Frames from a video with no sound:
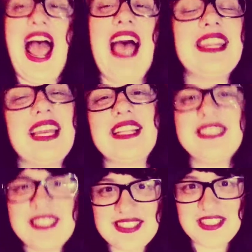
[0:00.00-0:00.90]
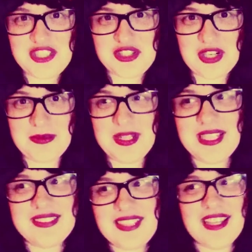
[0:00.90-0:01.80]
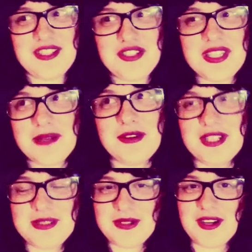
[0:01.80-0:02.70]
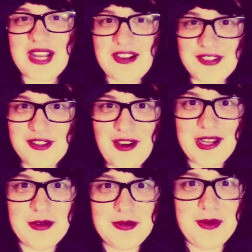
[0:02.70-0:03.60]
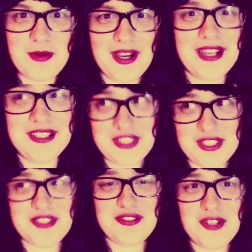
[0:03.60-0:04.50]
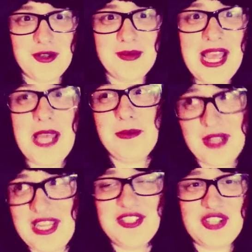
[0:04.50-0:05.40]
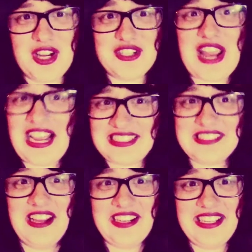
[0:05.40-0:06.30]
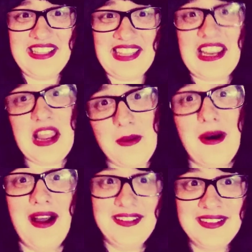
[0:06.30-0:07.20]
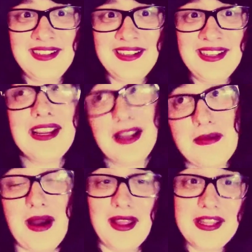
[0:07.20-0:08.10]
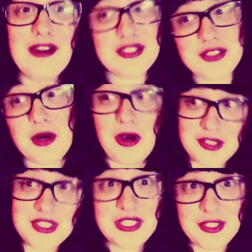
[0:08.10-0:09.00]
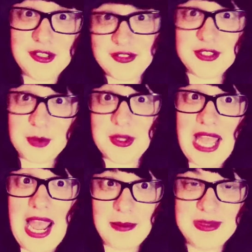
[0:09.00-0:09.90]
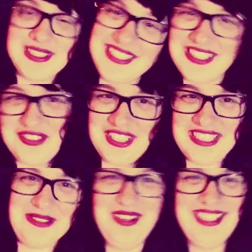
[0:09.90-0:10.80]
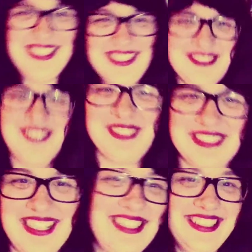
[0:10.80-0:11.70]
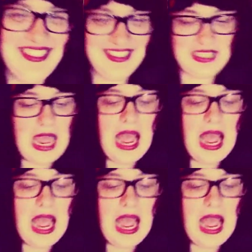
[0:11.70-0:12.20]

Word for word: And, like, this is such a trip, because, like, do you think Maurice Bernard ever thought he would be wearing a judge's robe, playing a judge as Sonny? Like, come on. Come on, there is no alternate universe where that happens, except for this one, and I'm so excited.